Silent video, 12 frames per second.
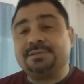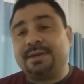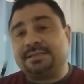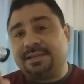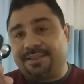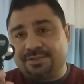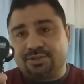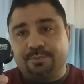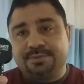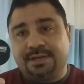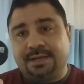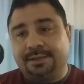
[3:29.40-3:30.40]
This is my
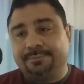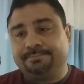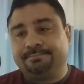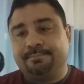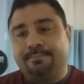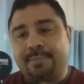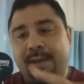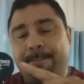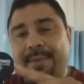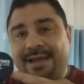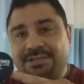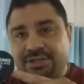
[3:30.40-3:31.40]
stethoscope today
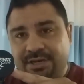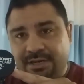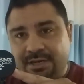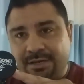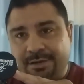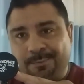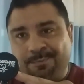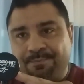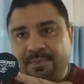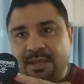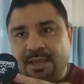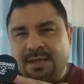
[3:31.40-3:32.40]
by Passionate
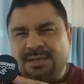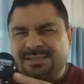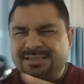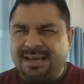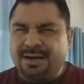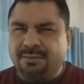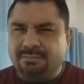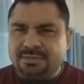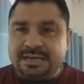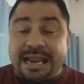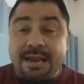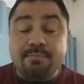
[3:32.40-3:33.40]
Care. It's not
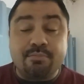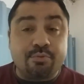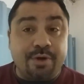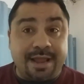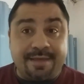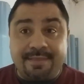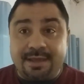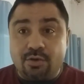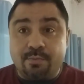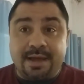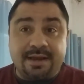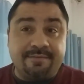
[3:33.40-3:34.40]
a name
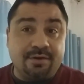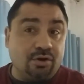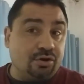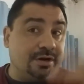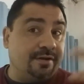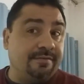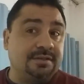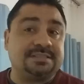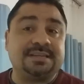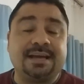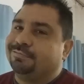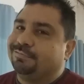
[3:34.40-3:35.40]
brand that you might have heard
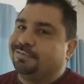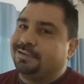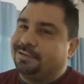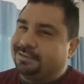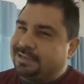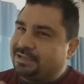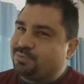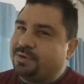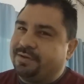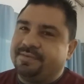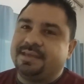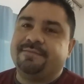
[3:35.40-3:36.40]
of, but
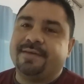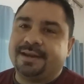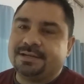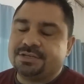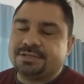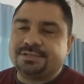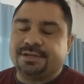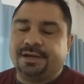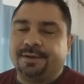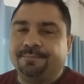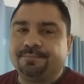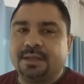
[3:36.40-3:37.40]
that's one of the
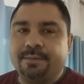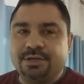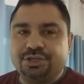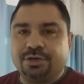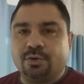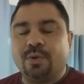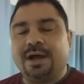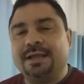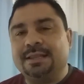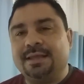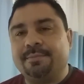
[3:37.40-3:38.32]
advantages. Let me share